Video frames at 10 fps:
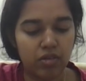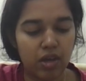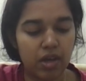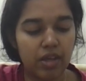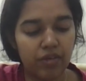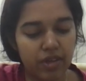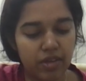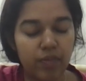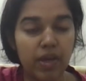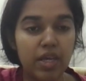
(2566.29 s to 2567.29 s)
So
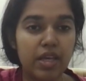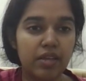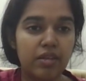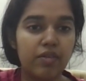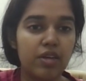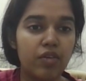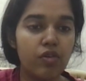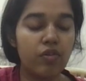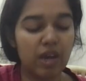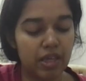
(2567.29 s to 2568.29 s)
IFAC by EAC will
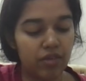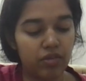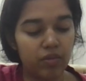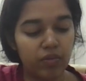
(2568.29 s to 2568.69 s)
give you IF.